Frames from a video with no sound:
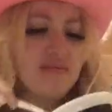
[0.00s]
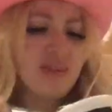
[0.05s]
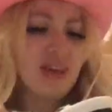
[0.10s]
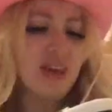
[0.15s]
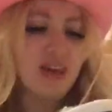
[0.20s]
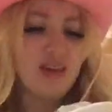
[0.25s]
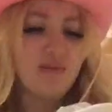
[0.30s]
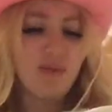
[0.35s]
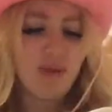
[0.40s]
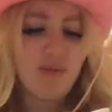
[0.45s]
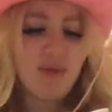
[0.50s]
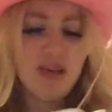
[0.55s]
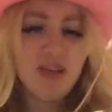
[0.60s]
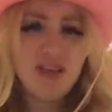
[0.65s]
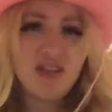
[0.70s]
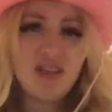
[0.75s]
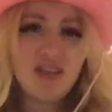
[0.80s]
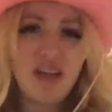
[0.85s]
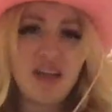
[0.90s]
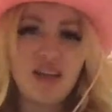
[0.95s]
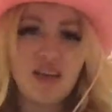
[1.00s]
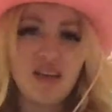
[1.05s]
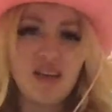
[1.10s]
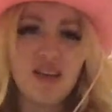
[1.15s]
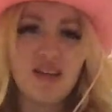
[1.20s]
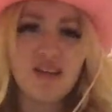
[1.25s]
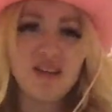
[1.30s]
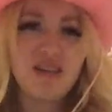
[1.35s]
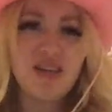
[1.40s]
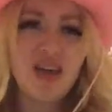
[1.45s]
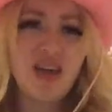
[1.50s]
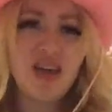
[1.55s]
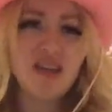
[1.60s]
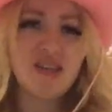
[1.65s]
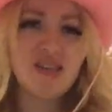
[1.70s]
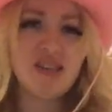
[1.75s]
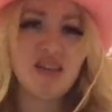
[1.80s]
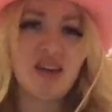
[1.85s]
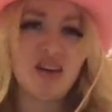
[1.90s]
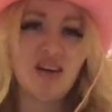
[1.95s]
Okay, maybe I should like
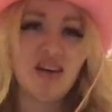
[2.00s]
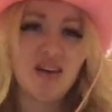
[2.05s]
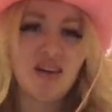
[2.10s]
taste it.